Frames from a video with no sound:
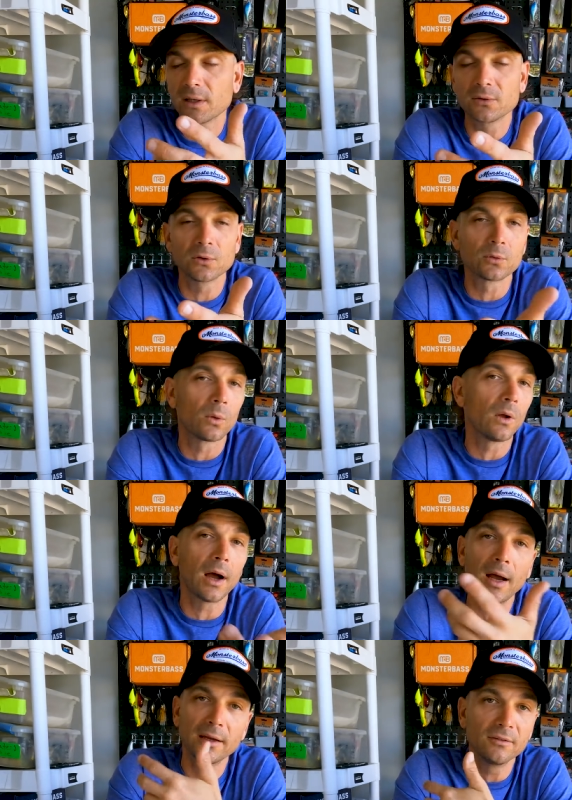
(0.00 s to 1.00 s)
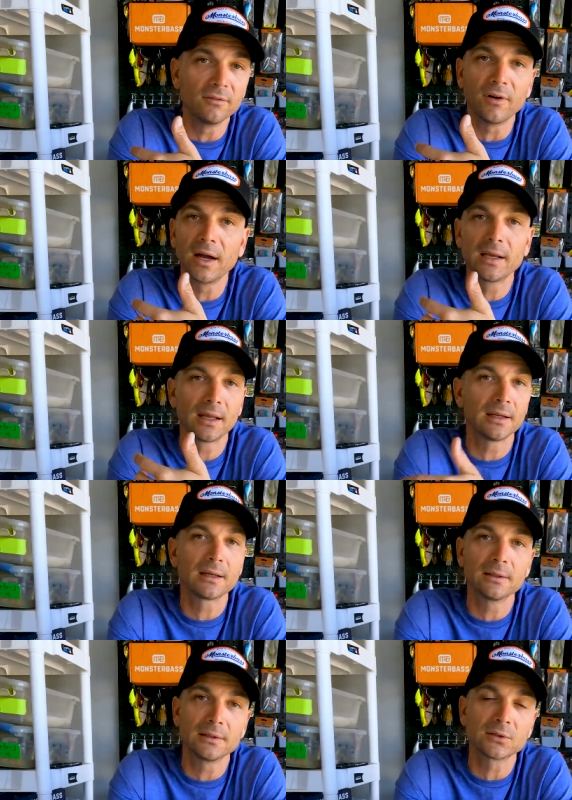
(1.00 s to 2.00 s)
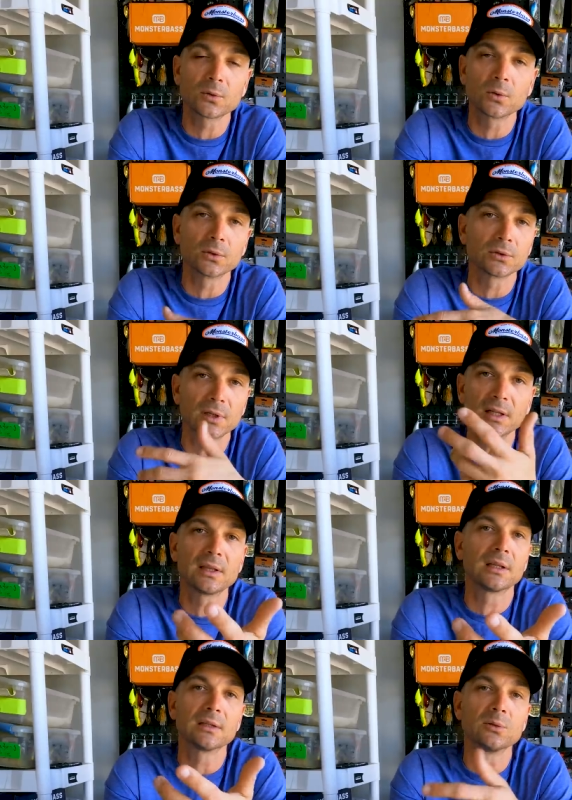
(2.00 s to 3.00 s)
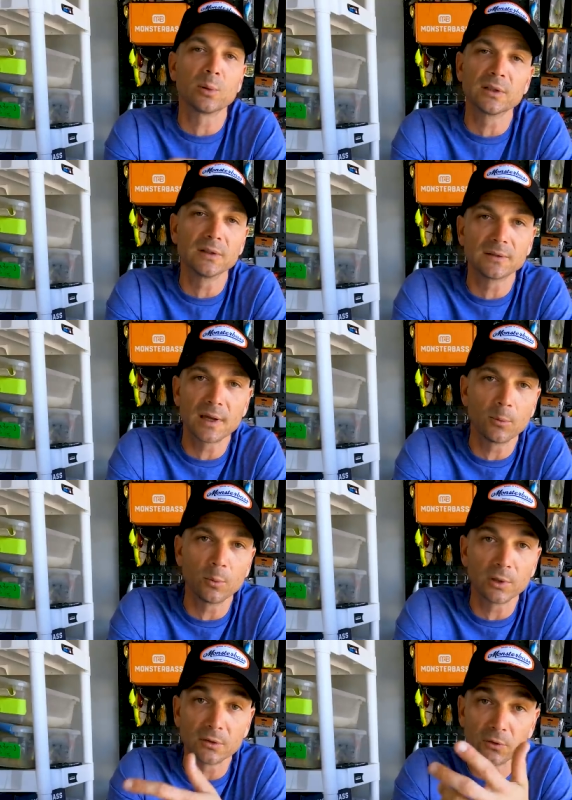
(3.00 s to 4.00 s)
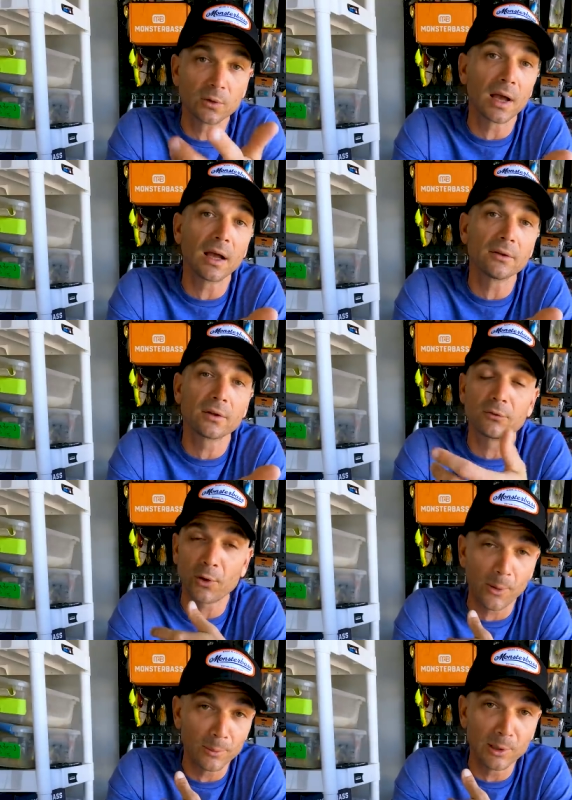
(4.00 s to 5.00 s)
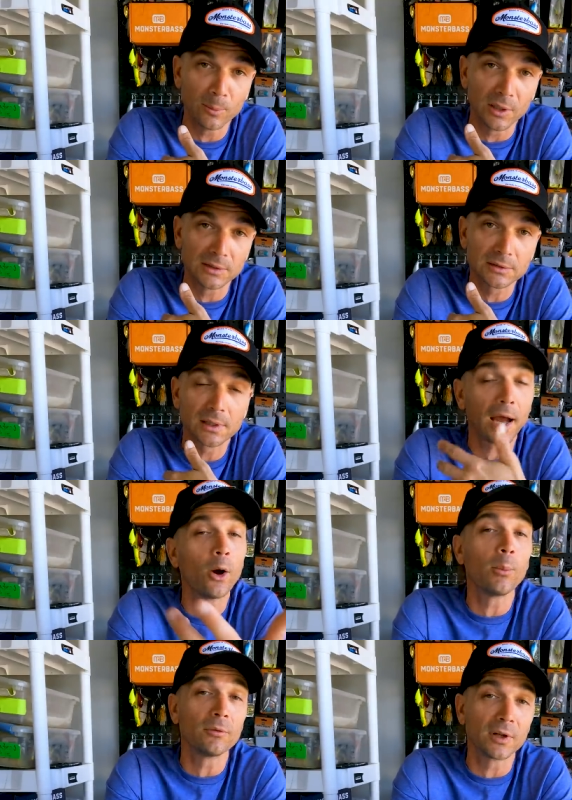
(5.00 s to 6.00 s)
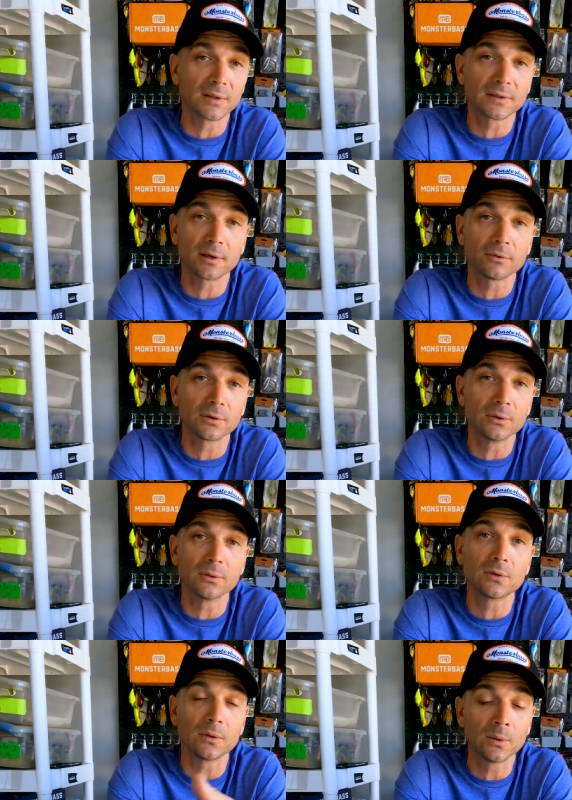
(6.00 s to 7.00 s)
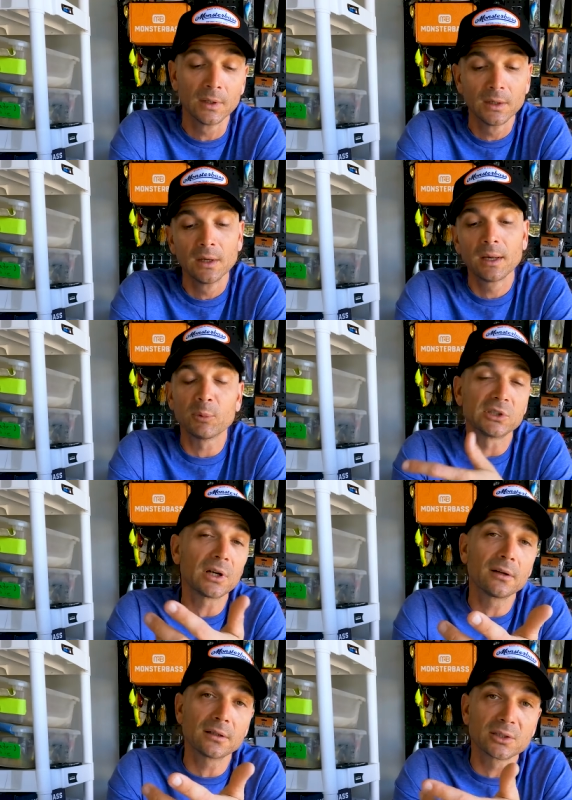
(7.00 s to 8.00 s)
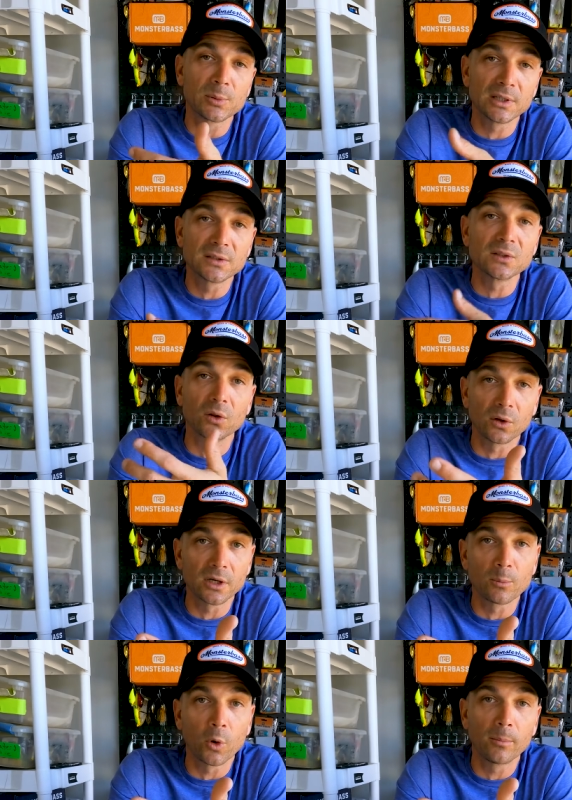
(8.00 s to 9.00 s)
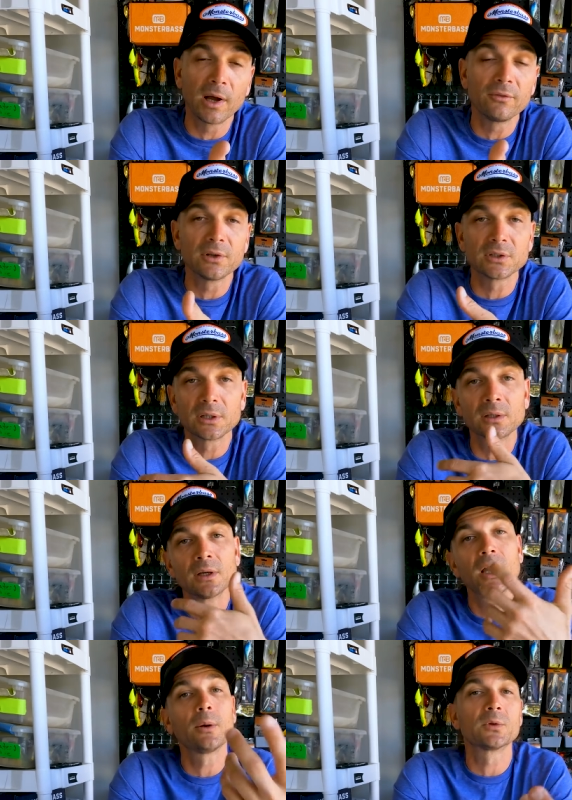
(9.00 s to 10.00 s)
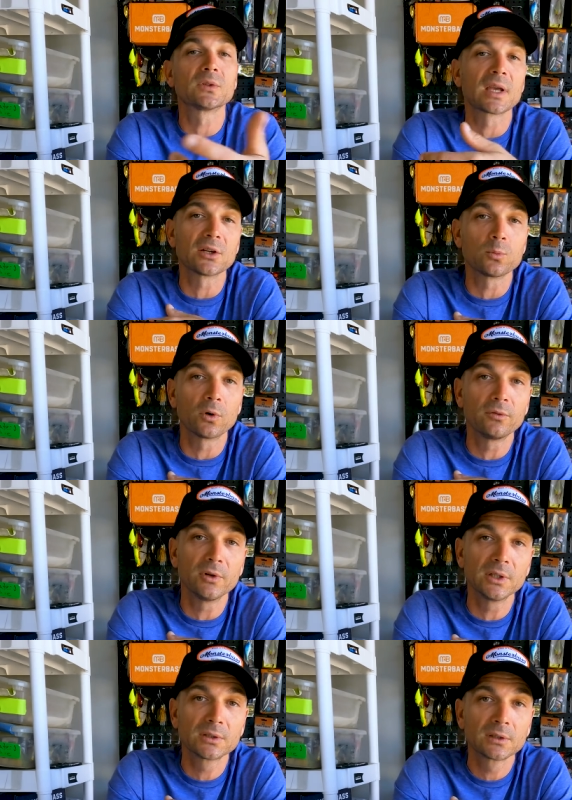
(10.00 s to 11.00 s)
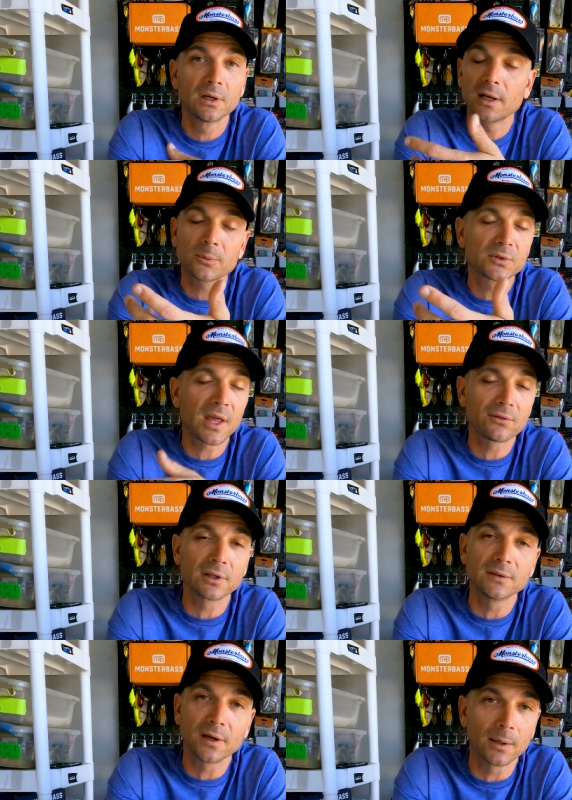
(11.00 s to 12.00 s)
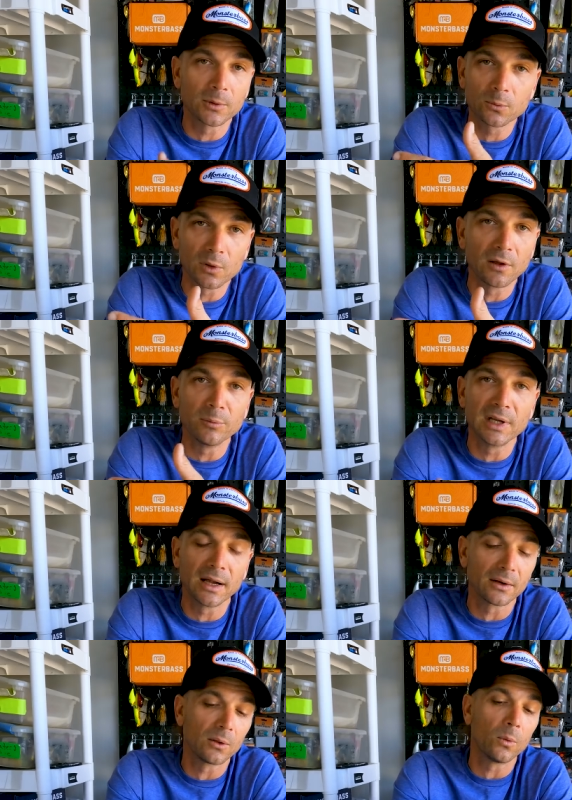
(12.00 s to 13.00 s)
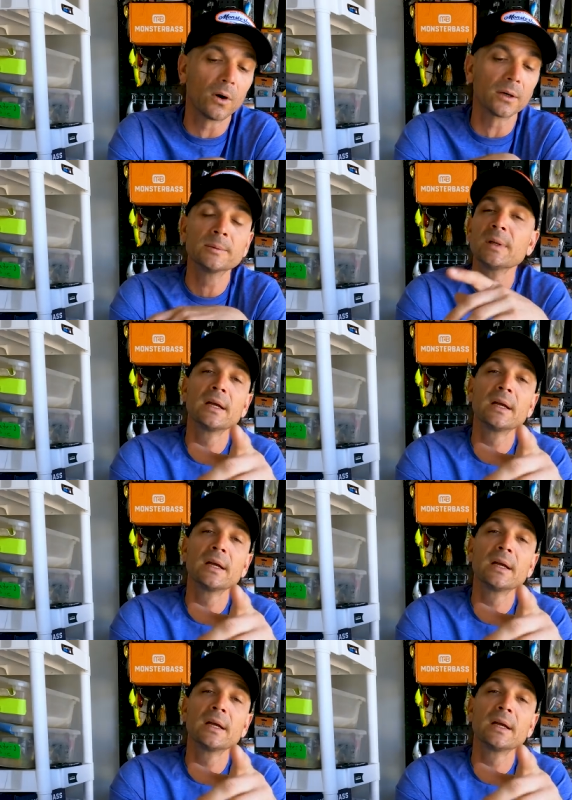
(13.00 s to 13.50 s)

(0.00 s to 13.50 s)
as usual, I invite any kind of discourse or anything that you bring to the table because you guys have taught me a bunch. I hope I've done the same for you too. But sharing our experiences and learning more about fishing helps us catch more fish and helps us have a good time because we love being out on the water.